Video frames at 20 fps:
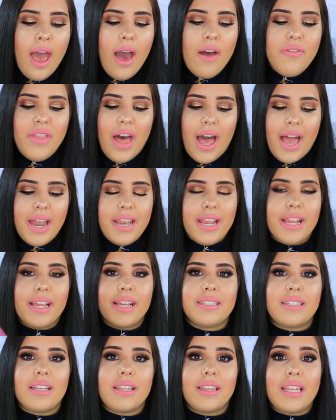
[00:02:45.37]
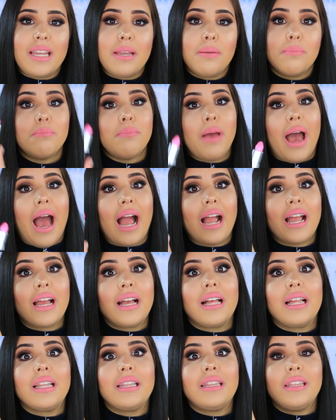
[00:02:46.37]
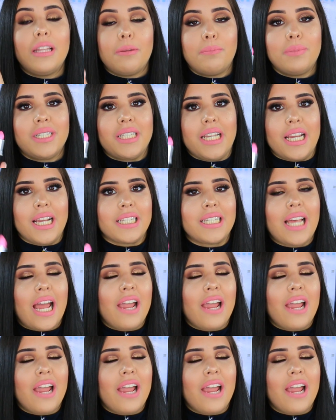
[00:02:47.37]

and that is the MAC lipsticks.